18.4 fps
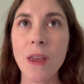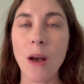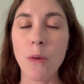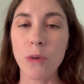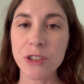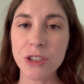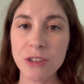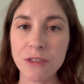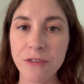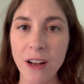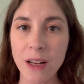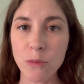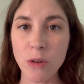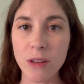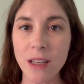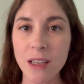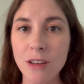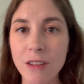I want you to find
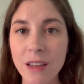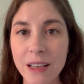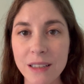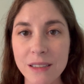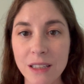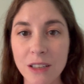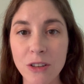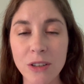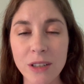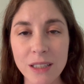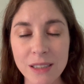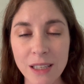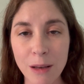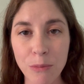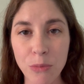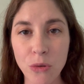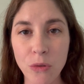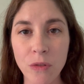one that you think is a good
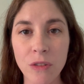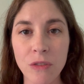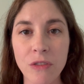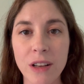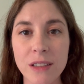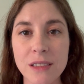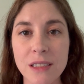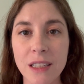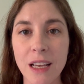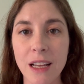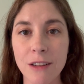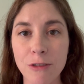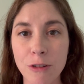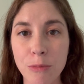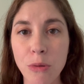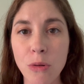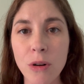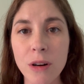example of an investigative
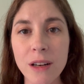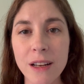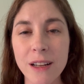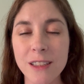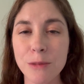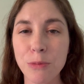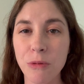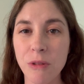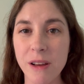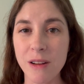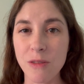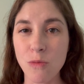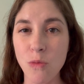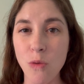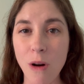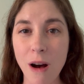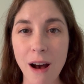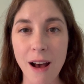report and explain
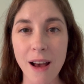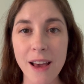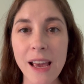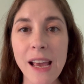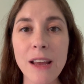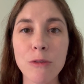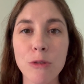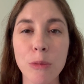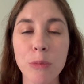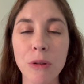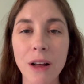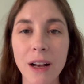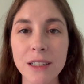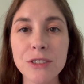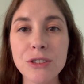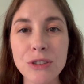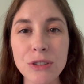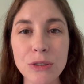why and
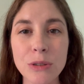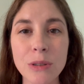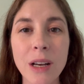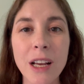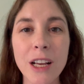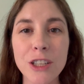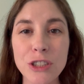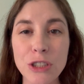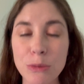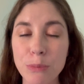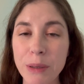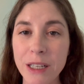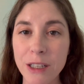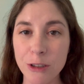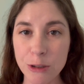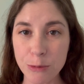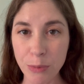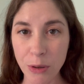reply to your
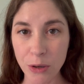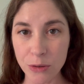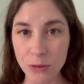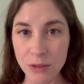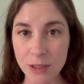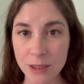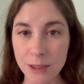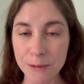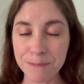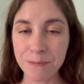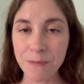peers' posts.